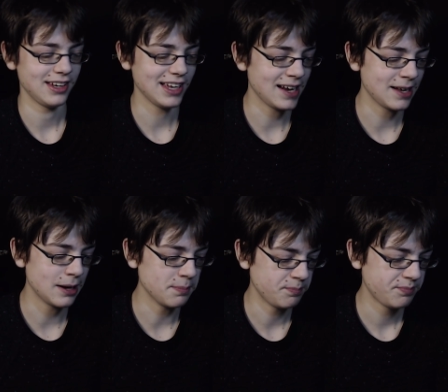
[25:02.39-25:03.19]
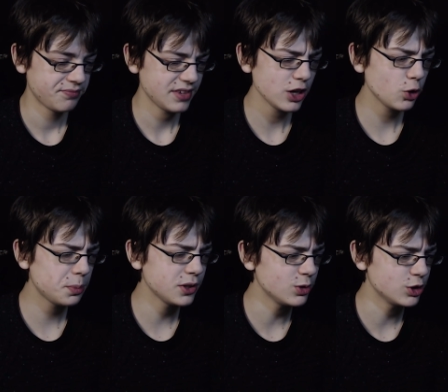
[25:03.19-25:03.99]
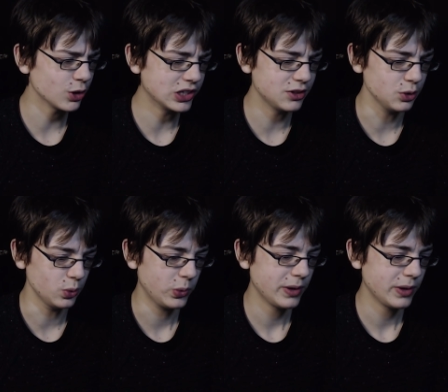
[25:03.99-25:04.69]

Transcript: and I hope you enjoyed it too.